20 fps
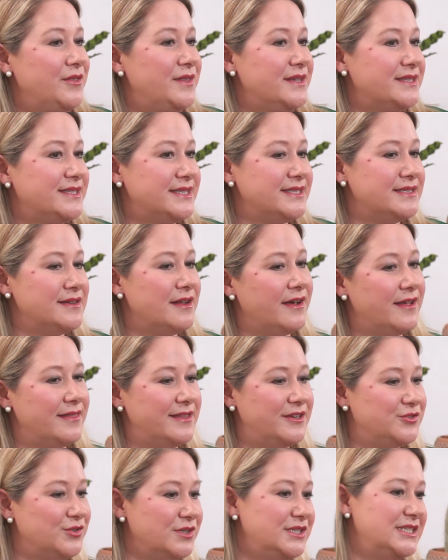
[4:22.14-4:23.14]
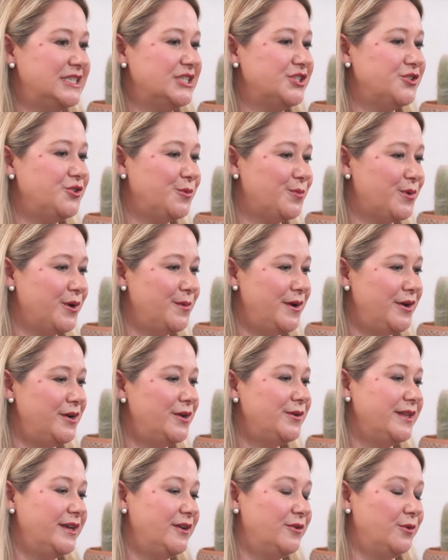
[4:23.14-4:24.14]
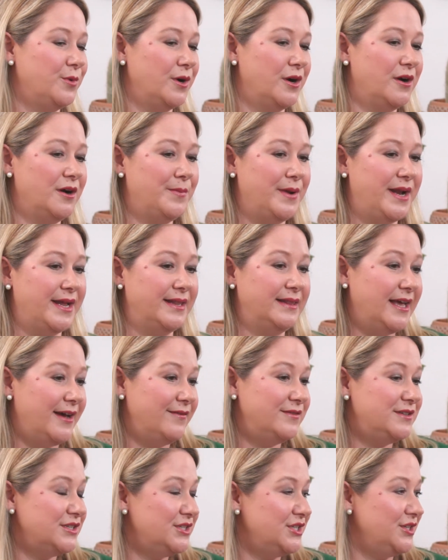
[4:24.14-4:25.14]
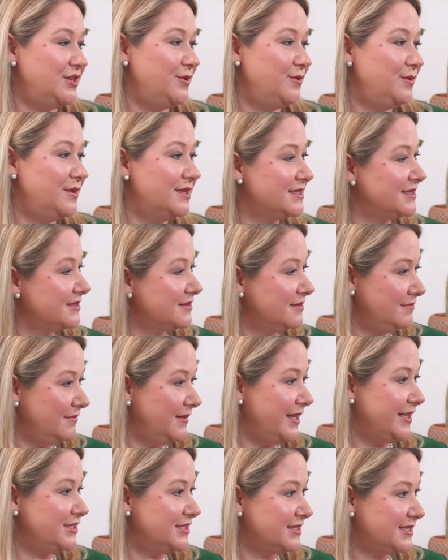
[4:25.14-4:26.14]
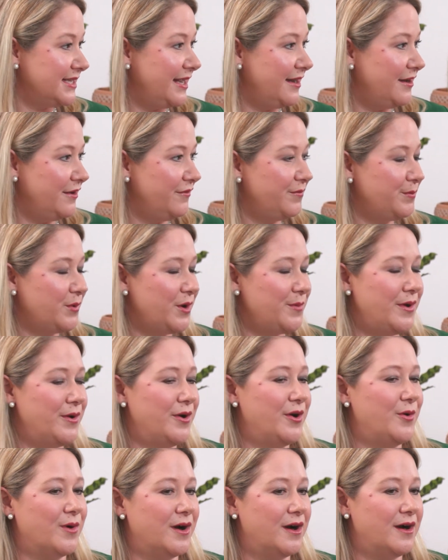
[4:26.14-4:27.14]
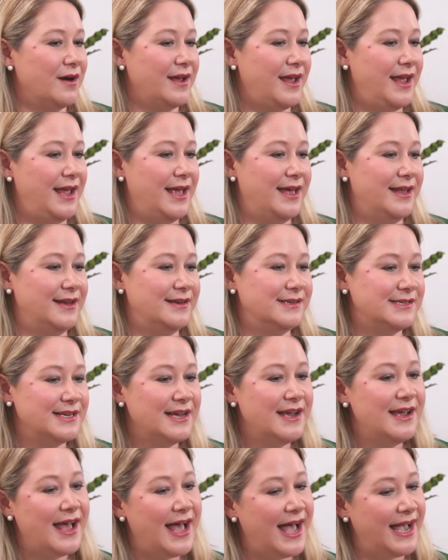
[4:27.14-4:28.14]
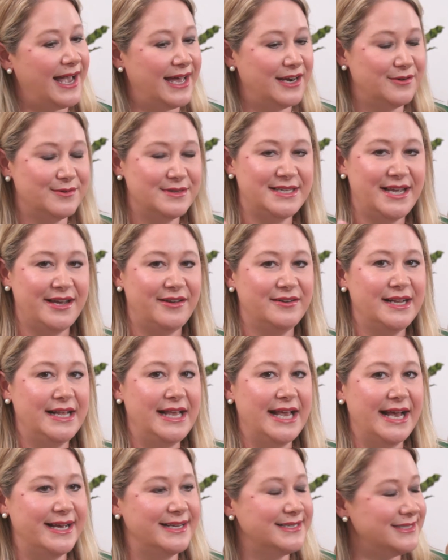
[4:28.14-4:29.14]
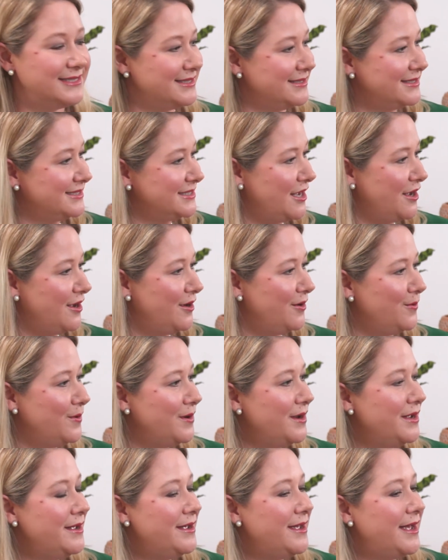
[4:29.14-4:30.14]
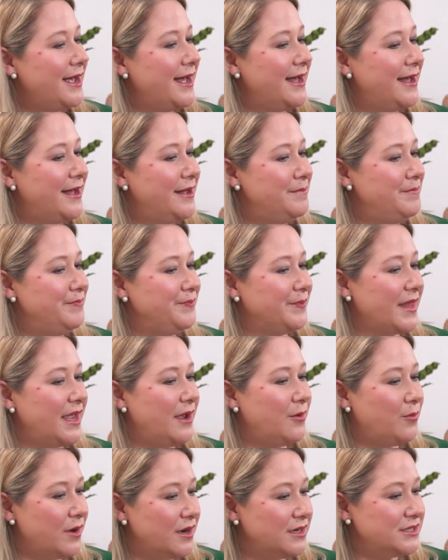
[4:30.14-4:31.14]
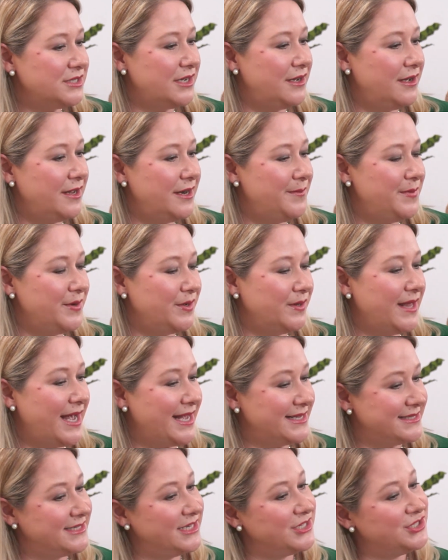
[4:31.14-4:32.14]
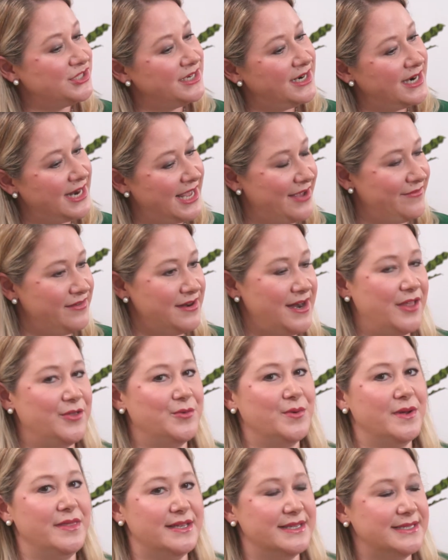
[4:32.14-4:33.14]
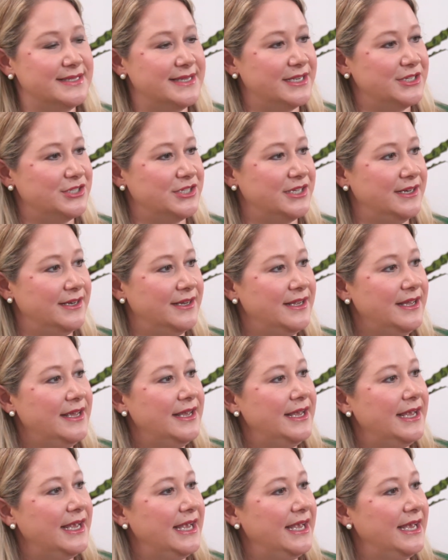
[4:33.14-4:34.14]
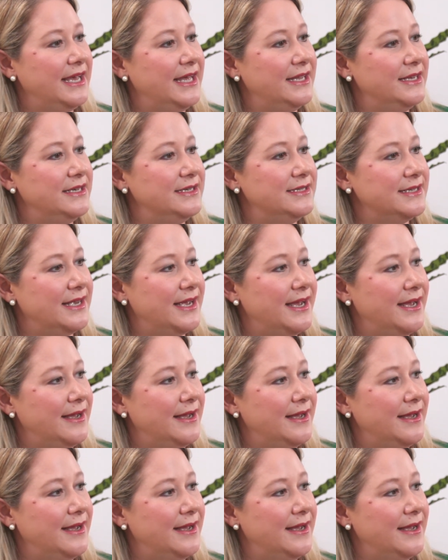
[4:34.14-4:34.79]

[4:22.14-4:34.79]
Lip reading: this is not the traditional pro bono legal work, but I'd love to do this legislative pro bono work. And I got a resounding yes. So I worked on a bill last session, and I have another one this session. And